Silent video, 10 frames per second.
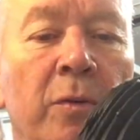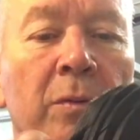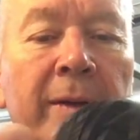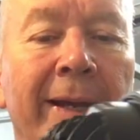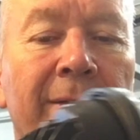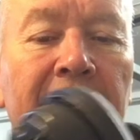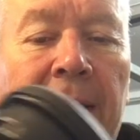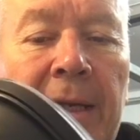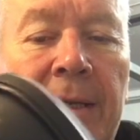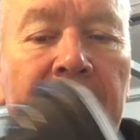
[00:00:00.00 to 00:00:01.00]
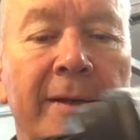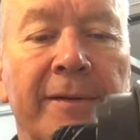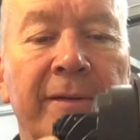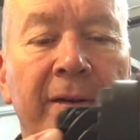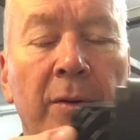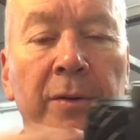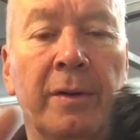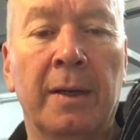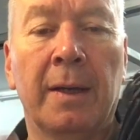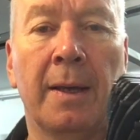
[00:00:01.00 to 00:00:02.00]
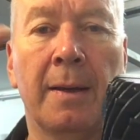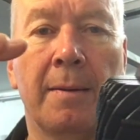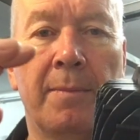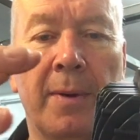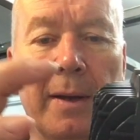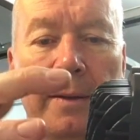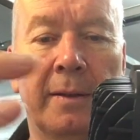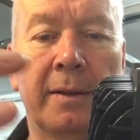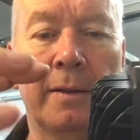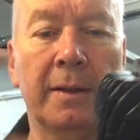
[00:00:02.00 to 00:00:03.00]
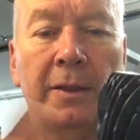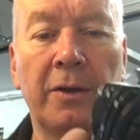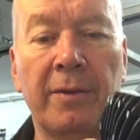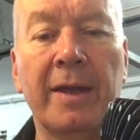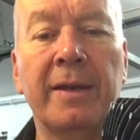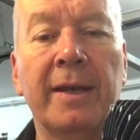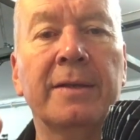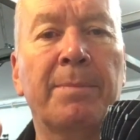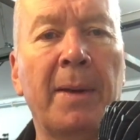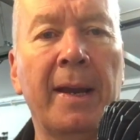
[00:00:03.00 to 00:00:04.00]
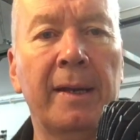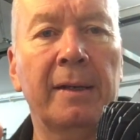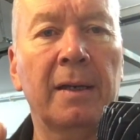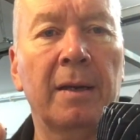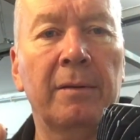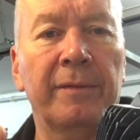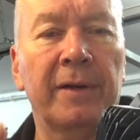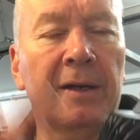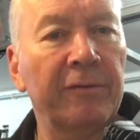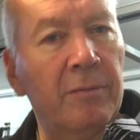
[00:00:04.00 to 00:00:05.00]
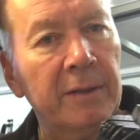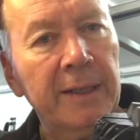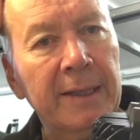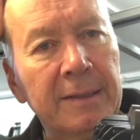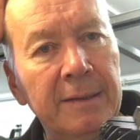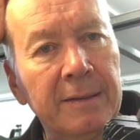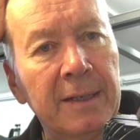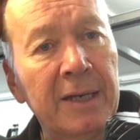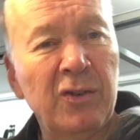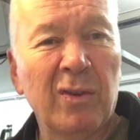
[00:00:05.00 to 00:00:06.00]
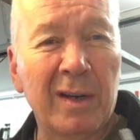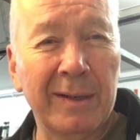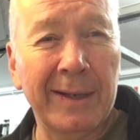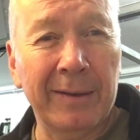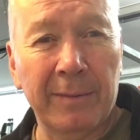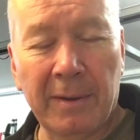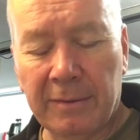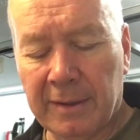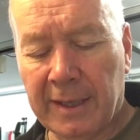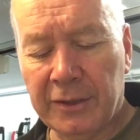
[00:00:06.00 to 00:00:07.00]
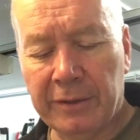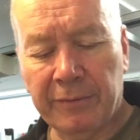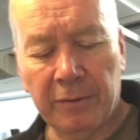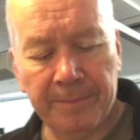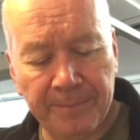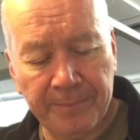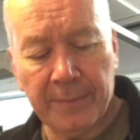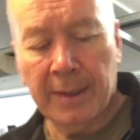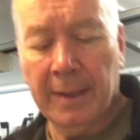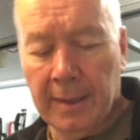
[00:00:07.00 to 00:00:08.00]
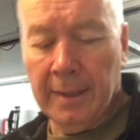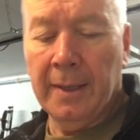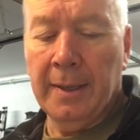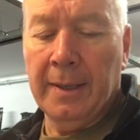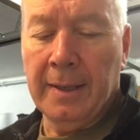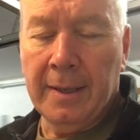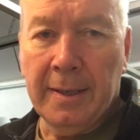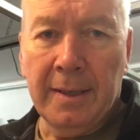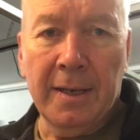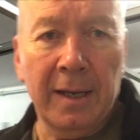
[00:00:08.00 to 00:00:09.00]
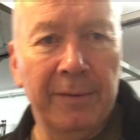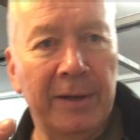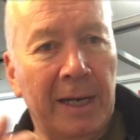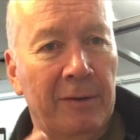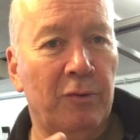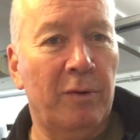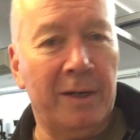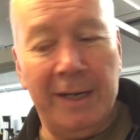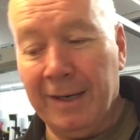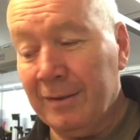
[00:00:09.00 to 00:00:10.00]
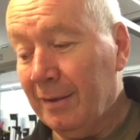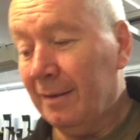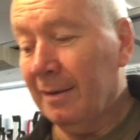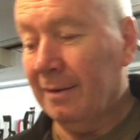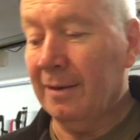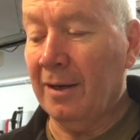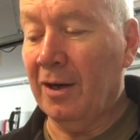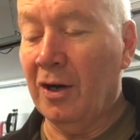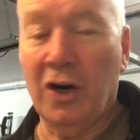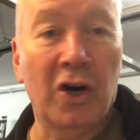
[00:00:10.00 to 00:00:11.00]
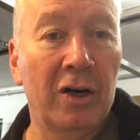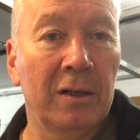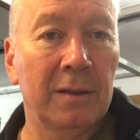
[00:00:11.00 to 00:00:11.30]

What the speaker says: cool down the LEDs and so on, but you then need to pack in a load of electrical connectors unless you're going down the Moto Gadget route. None of the electrical connectors are